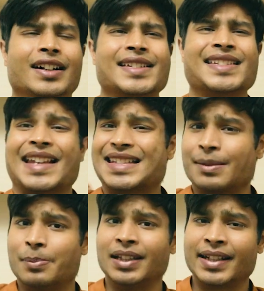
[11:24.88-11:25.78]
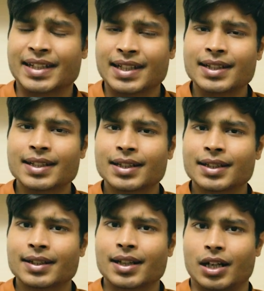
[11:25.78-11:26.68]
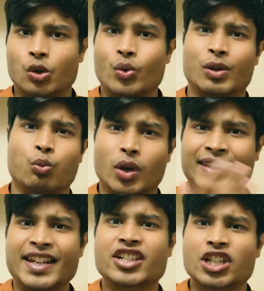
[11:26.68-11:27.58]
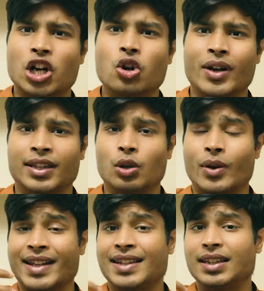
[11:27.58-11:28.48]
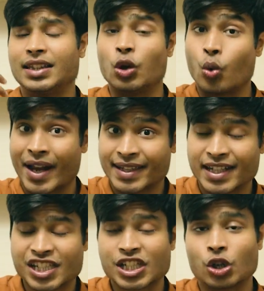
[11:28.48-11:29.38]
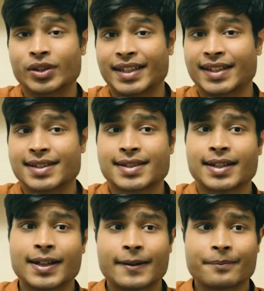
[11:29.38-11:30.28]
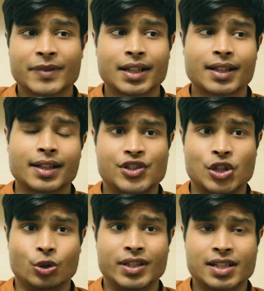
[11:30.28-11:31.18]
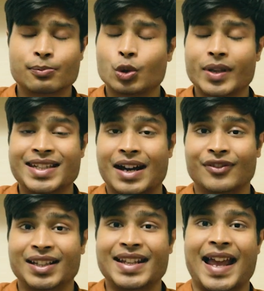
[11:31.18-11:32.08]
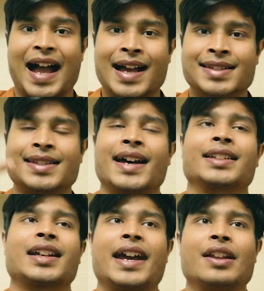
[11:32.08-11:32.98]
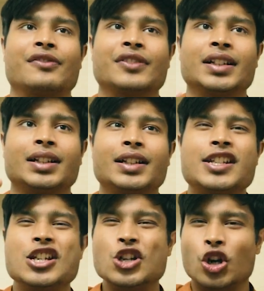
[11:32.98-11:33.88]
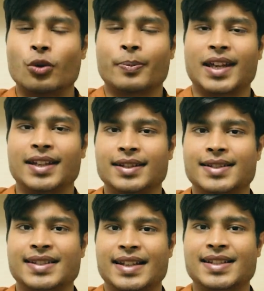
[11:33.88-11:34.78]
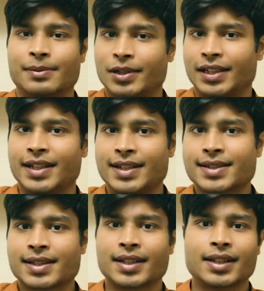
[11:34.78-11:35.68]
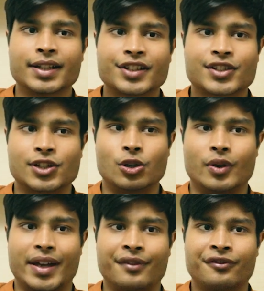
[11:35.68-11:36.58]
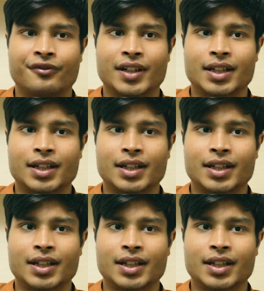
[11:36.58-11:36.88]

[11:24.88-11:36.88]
sensibility with what they show and the way they show things. So this movie definitely has that kind of European sensibilities. So if